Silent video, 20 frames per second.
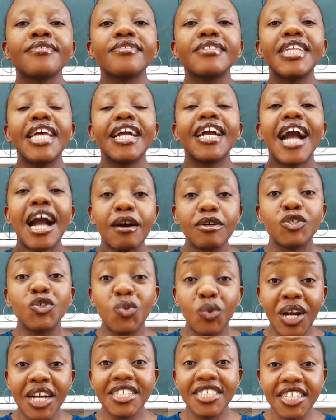like I was
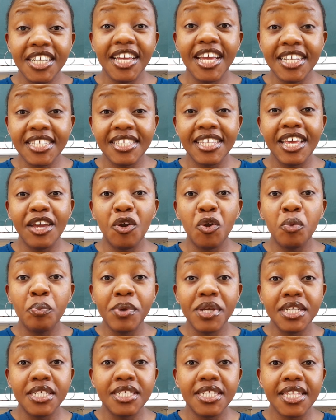watching as they
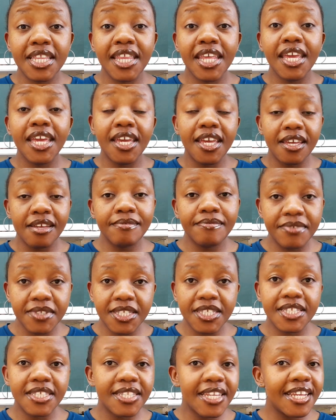opened the
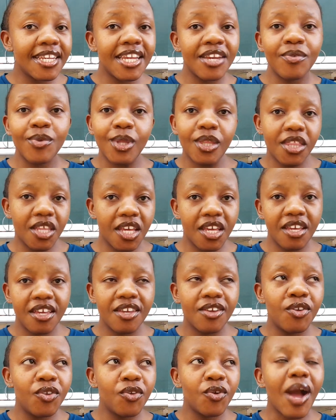gifts and everything,
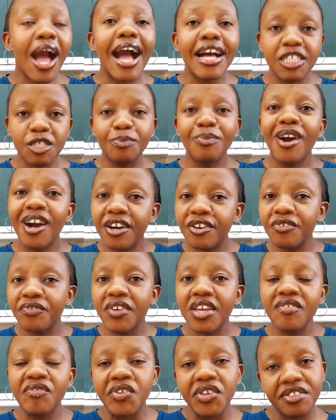you know, as part of
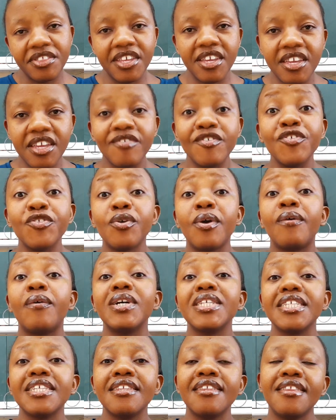everything, even though I
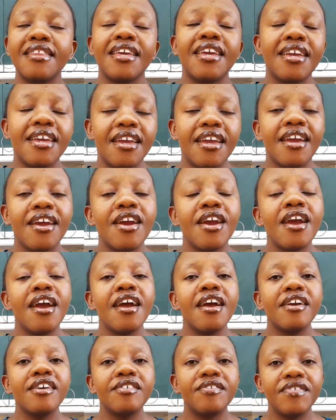wasn't there
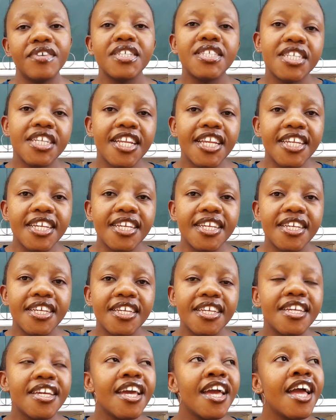
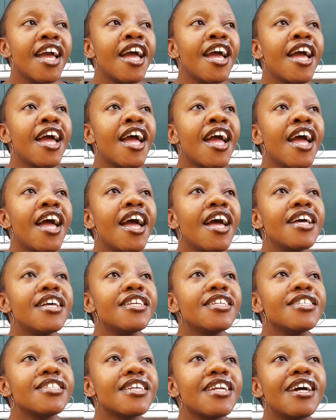physically.
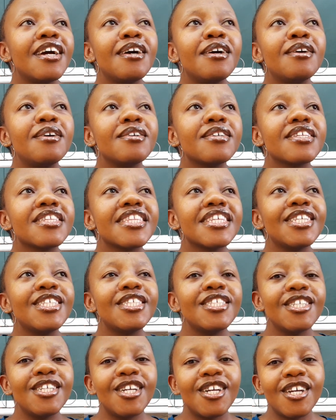So
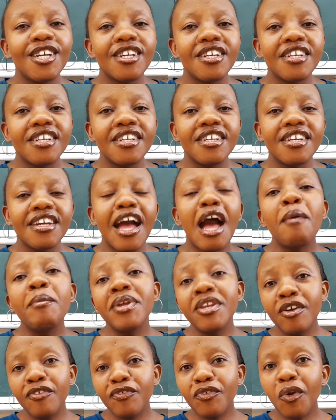this year, I
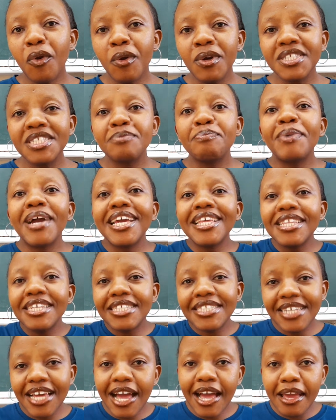mean, of course, by the
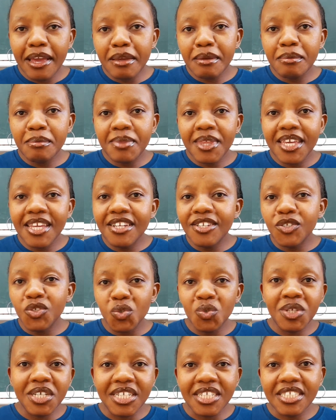time they
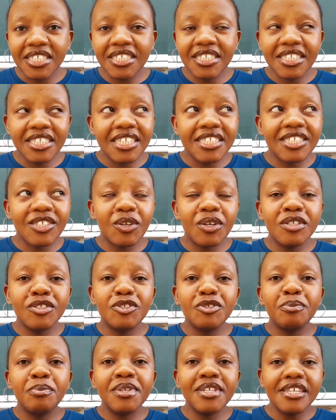do it, it's going
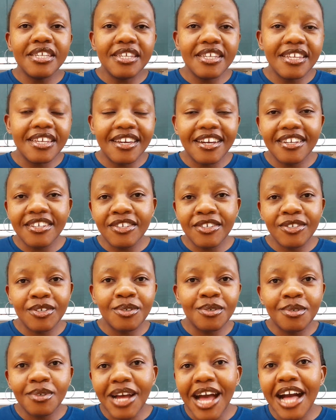to be, you
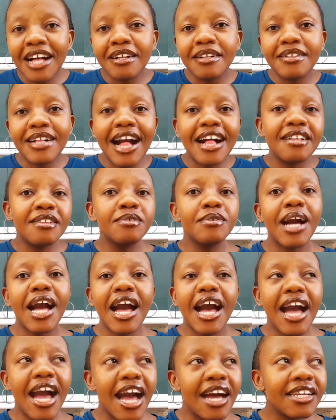know, I'll, I'll,
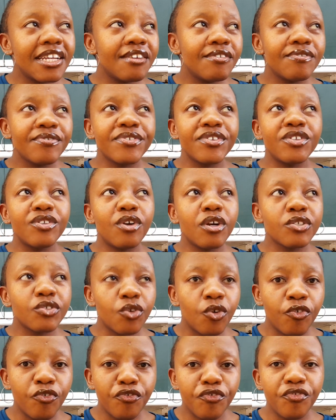I'd have knocked
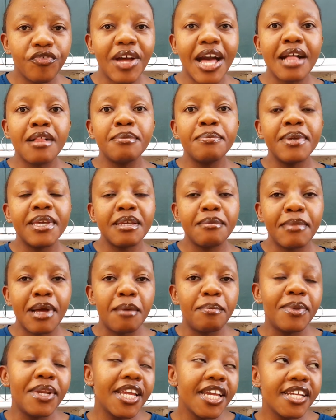off. I'll be in my
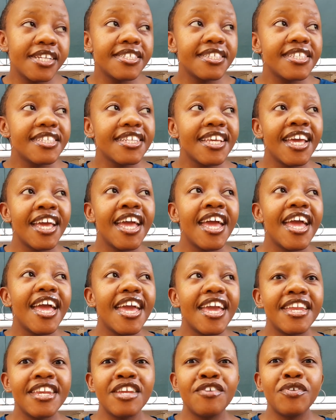place,
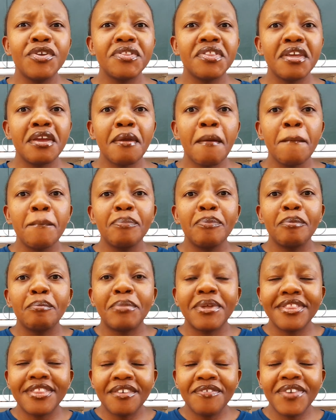and everything.
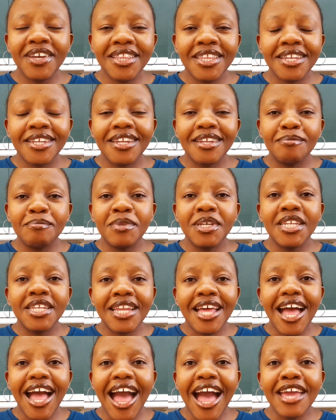But the fact that I
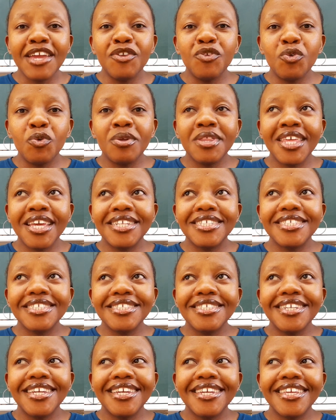mean, I know that
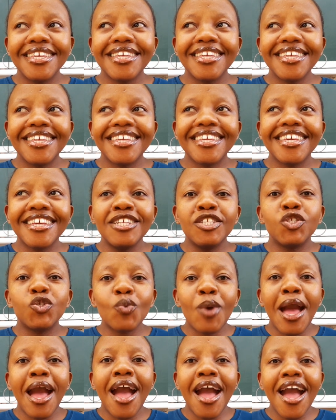it's
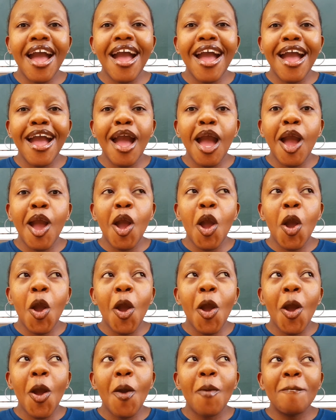
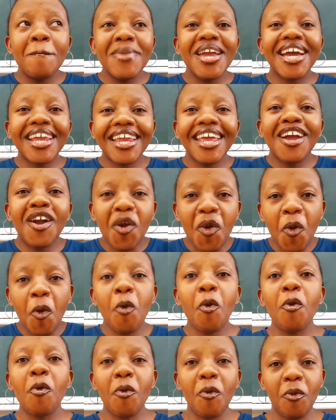mere
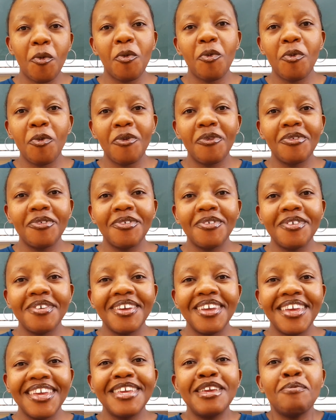kong.
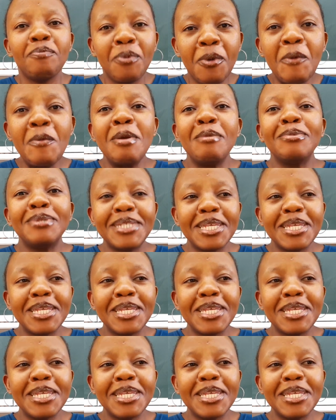ngiphume